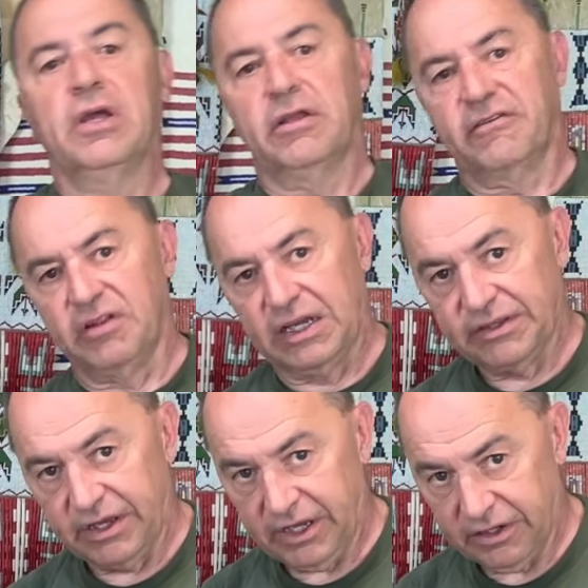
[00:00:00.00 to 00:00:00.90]
slide
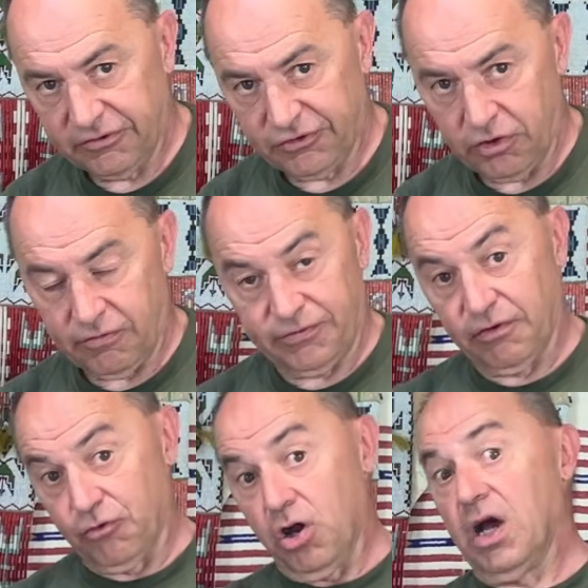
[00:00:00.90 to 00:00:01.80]
the
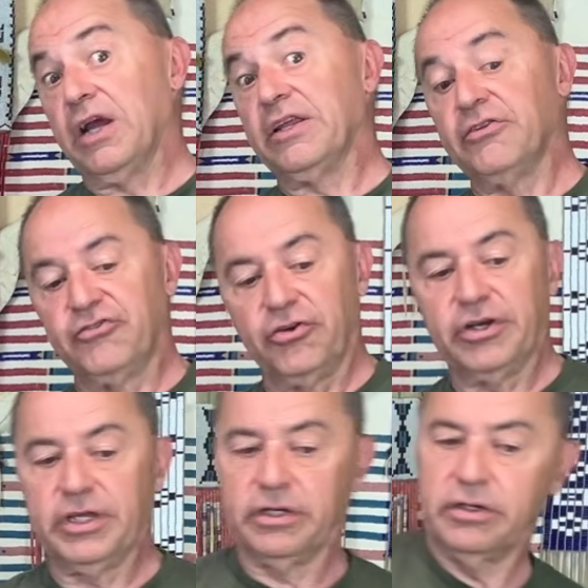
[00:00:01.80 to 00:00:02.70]
rawhide insert
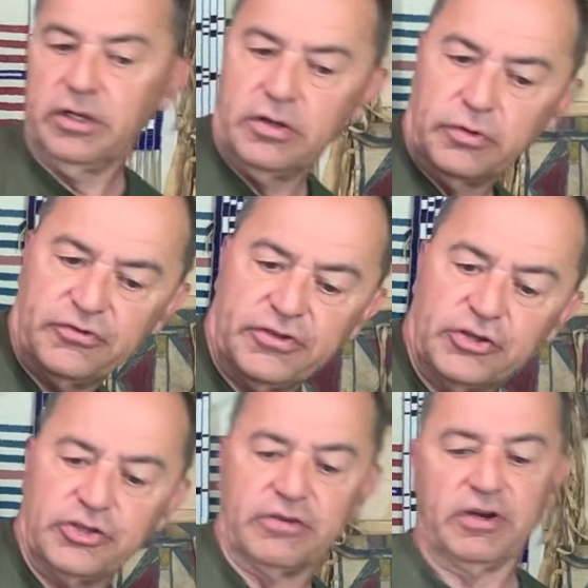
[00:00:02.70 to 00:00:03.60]
in,
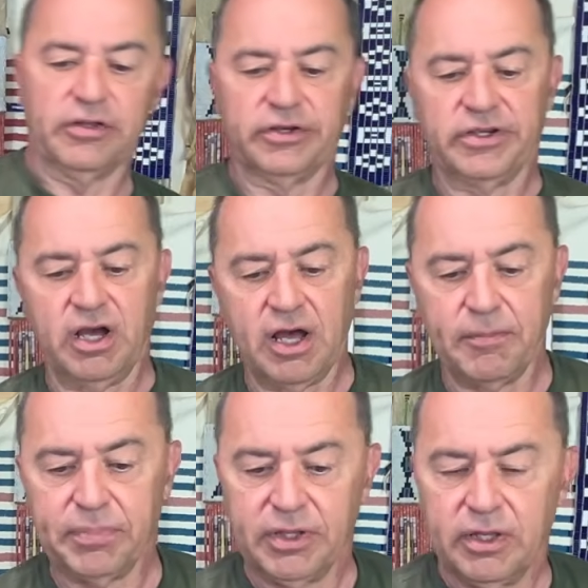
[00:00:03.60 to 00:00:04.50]
stitch it around the top,